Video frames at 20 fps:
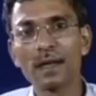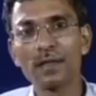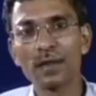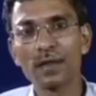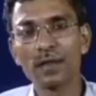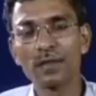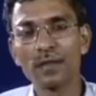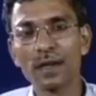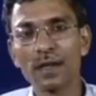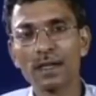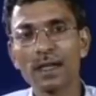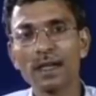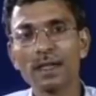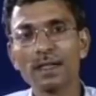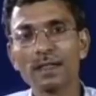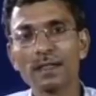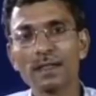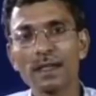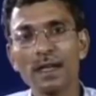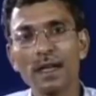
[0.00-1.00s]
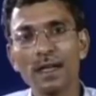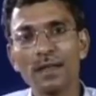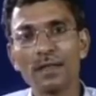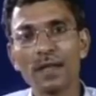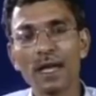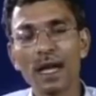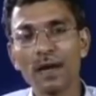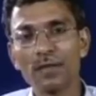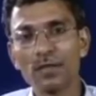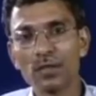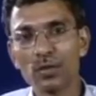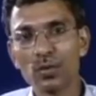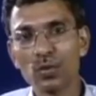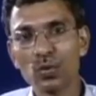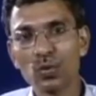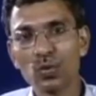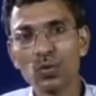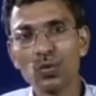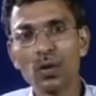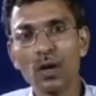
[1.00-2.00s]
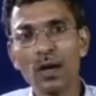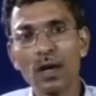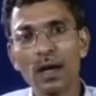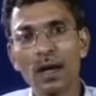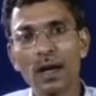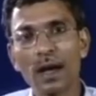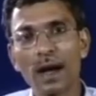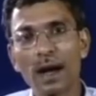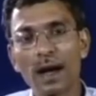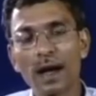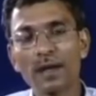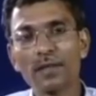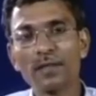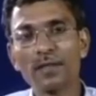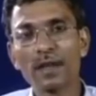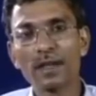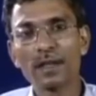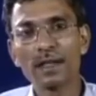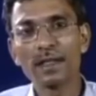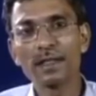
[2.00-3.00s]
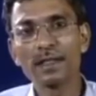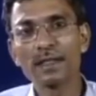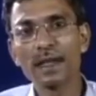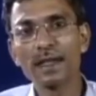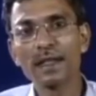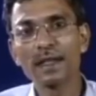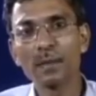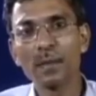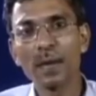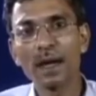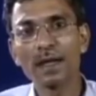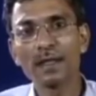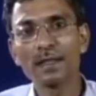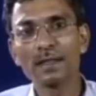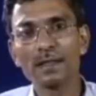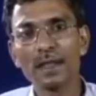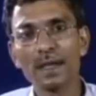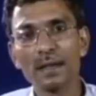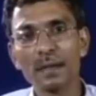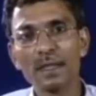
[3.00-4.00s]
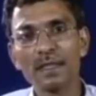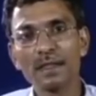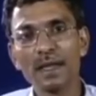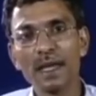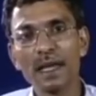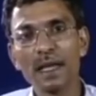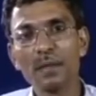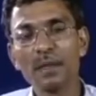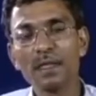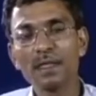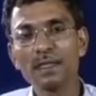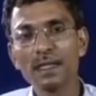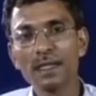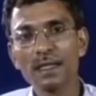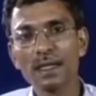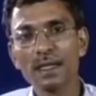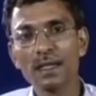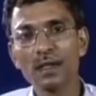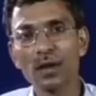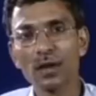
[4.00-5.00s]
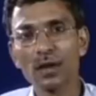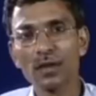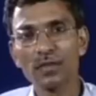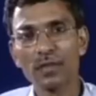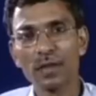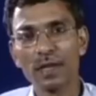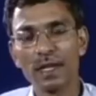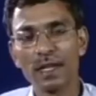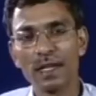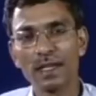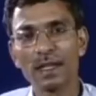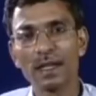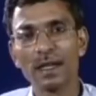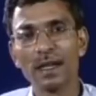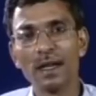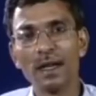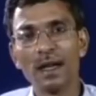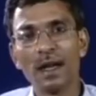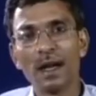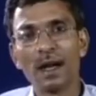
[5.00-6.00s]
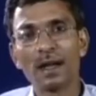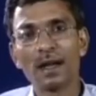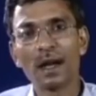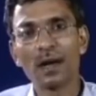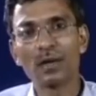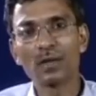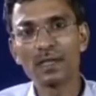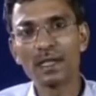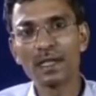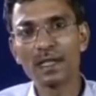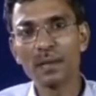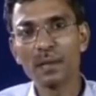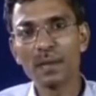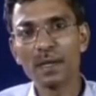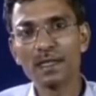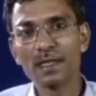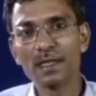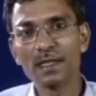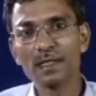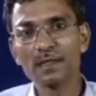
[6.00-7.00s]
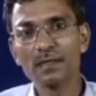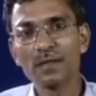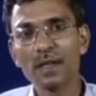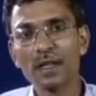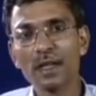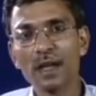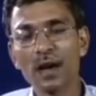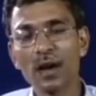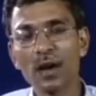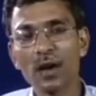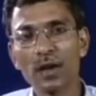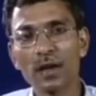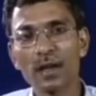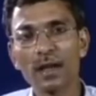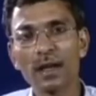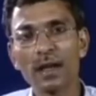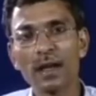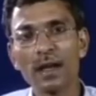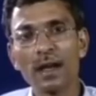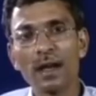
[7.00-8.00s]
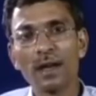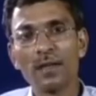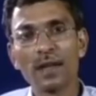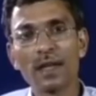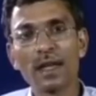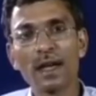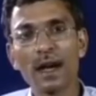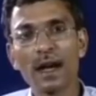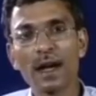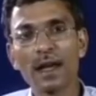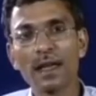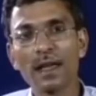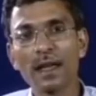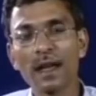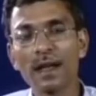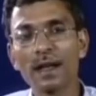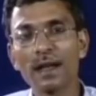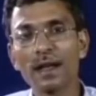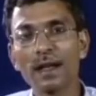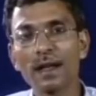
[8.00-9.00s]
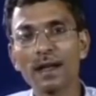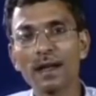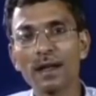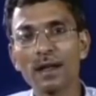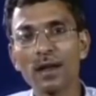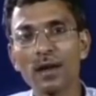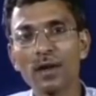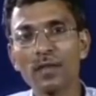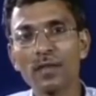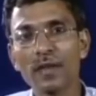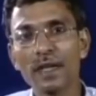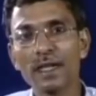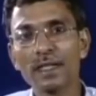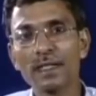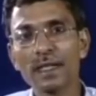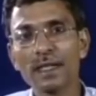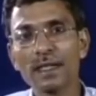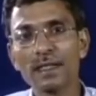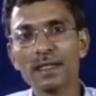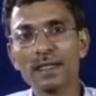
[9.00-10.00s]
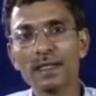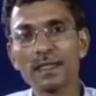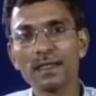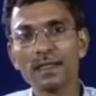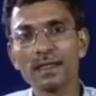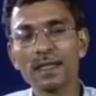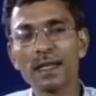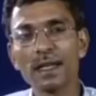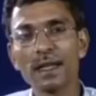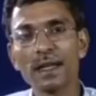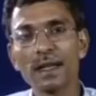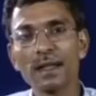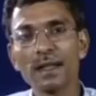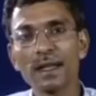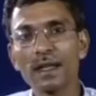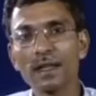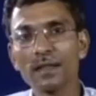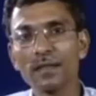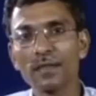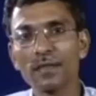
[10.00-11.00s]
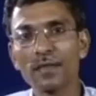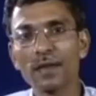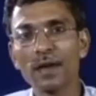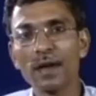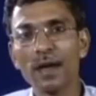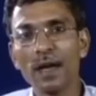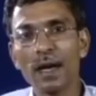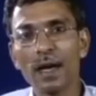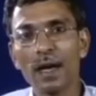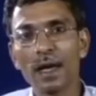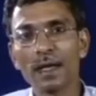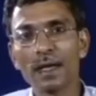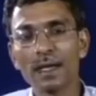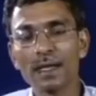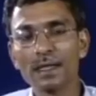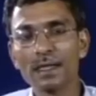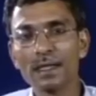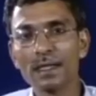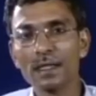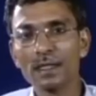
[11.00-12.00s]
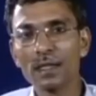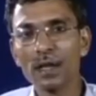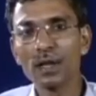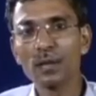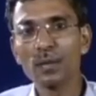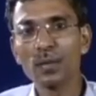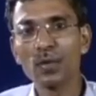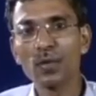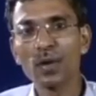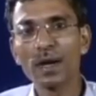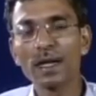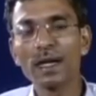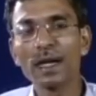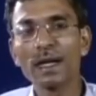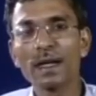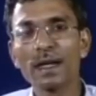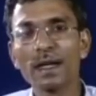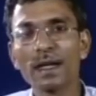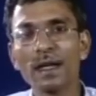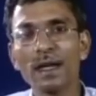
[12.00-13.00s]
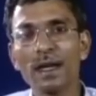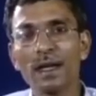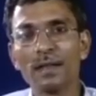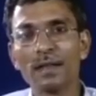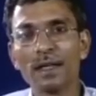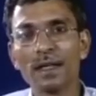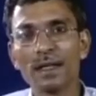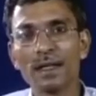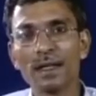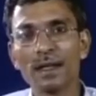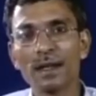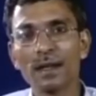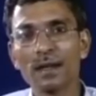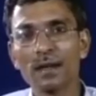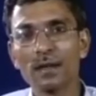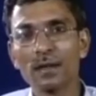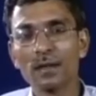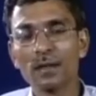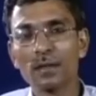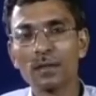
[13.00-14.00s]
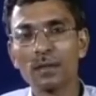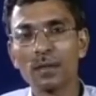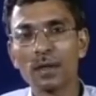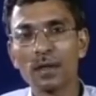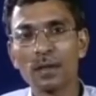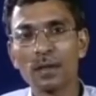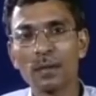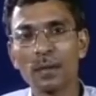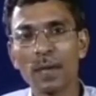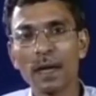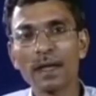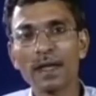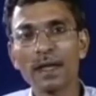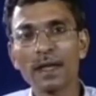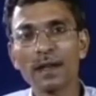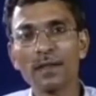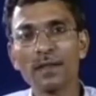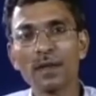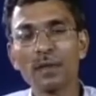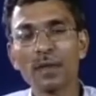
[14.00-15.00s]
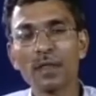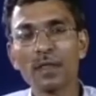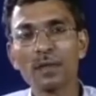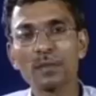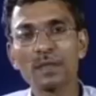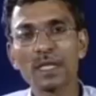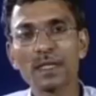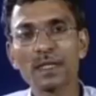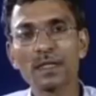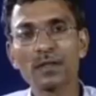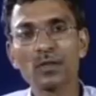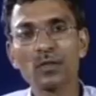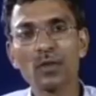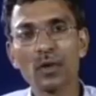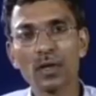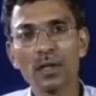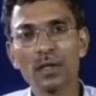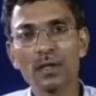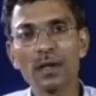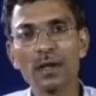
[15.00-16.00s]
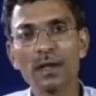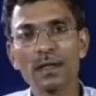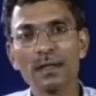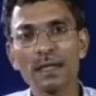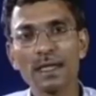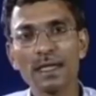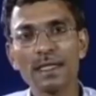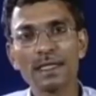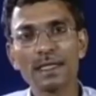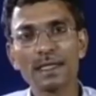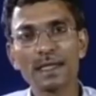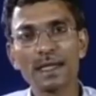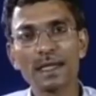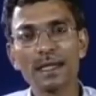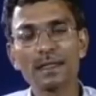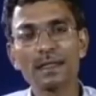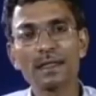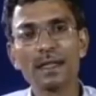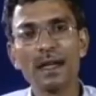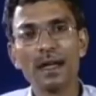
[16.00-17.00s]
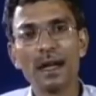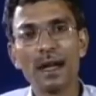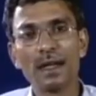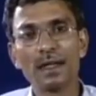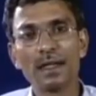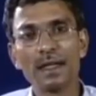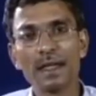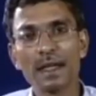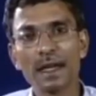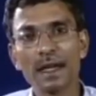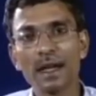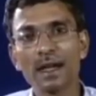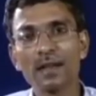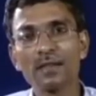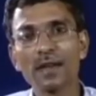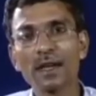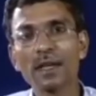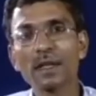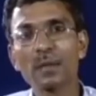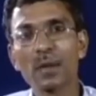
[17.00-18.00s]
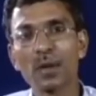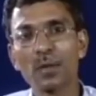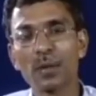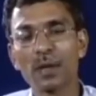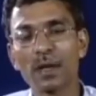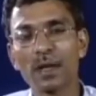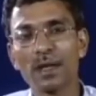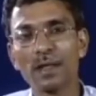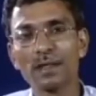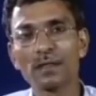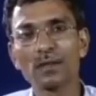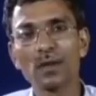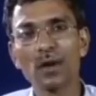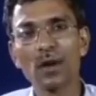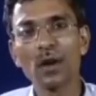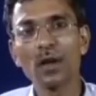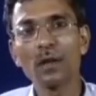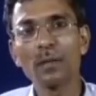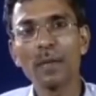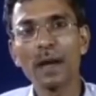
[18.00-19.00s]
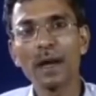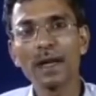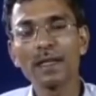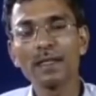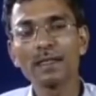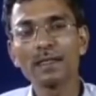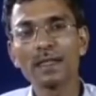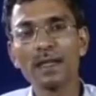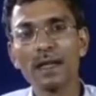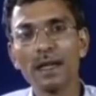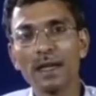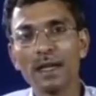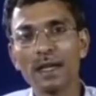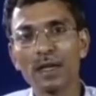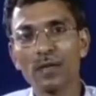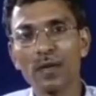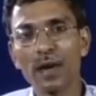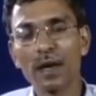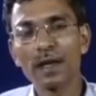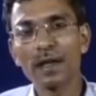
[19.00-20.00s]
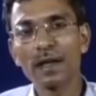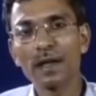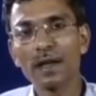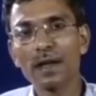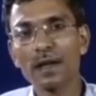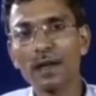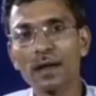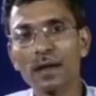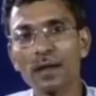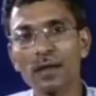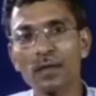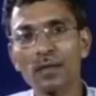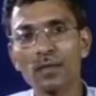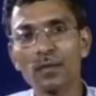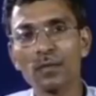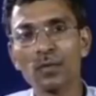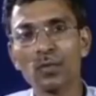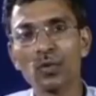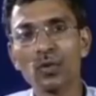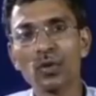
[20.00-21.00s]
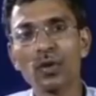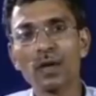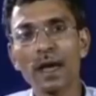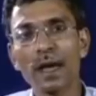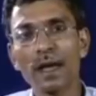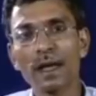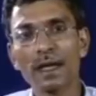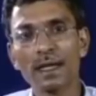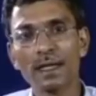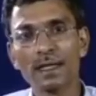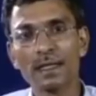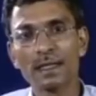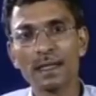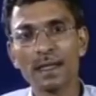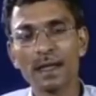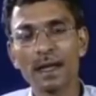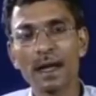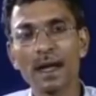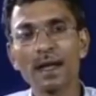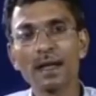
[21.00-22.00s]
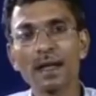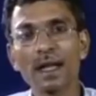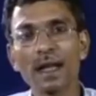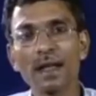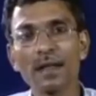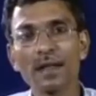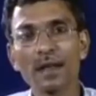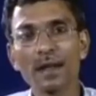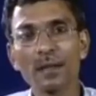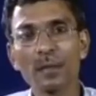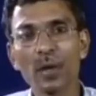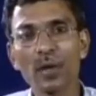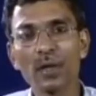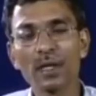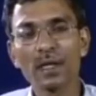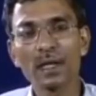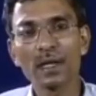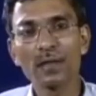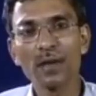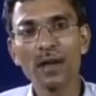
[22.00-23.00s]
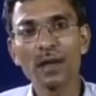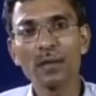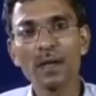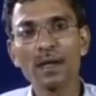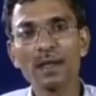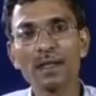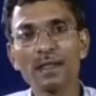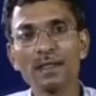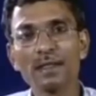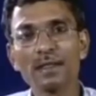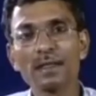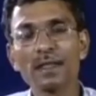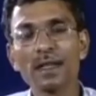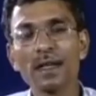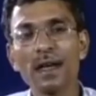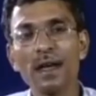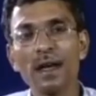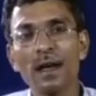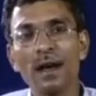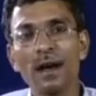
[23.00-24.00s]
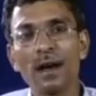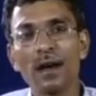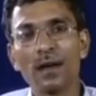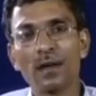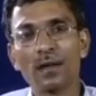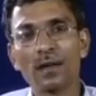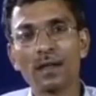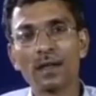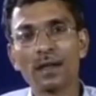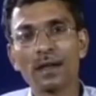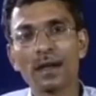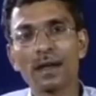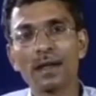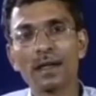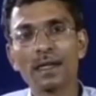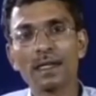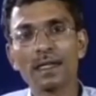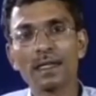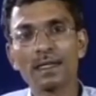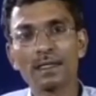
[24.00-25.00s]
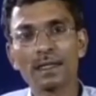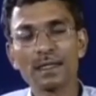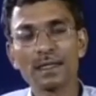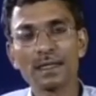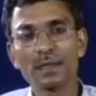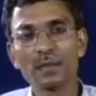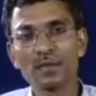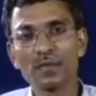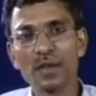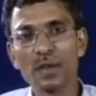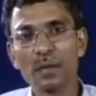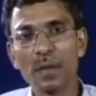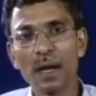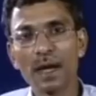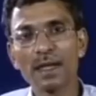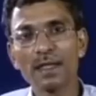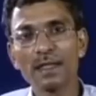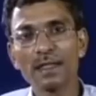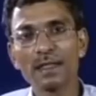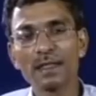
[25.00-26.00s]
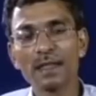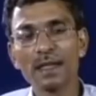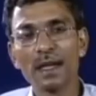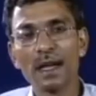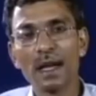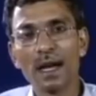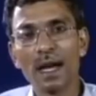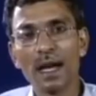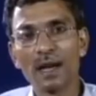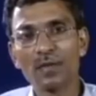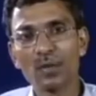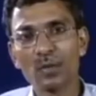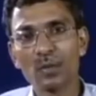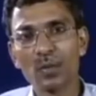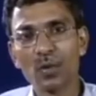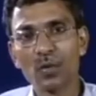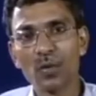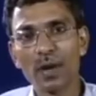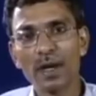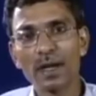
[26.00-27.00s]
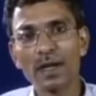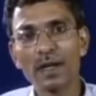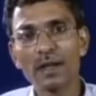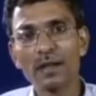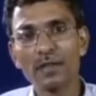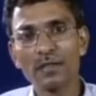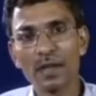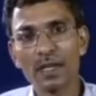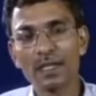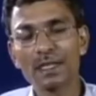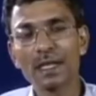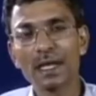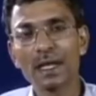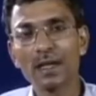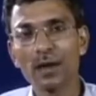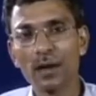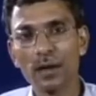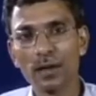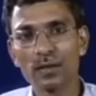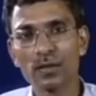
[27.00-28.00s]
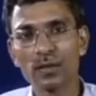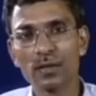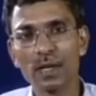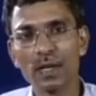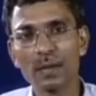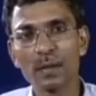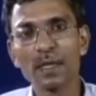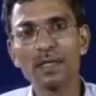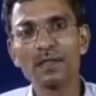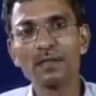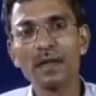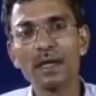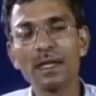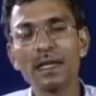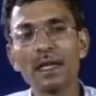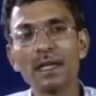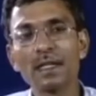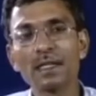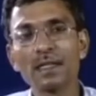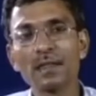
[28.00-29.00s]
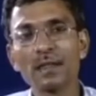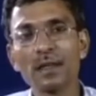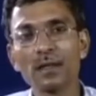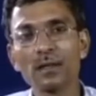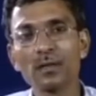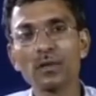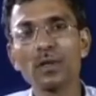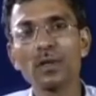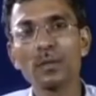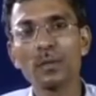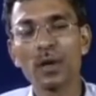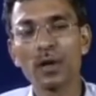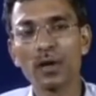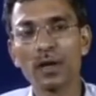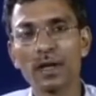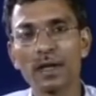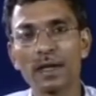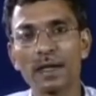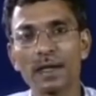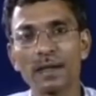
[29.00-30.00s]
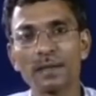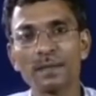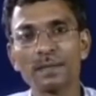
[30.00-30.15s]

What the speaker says: And for the workers, they have to do hard work inside the mines. That means they will be rejecting a lot of heat. And outside temperature is very hot, very high, and a lot of heat generation is there. Then if air conditioning is not provided, then the miner will be subjected to what is known as heat stress, and he cannot work properly. So all mines require good air conditioning. And another important requirement is the air conditioning systems for mines have to provide fresh air also. That means ventilation is also important.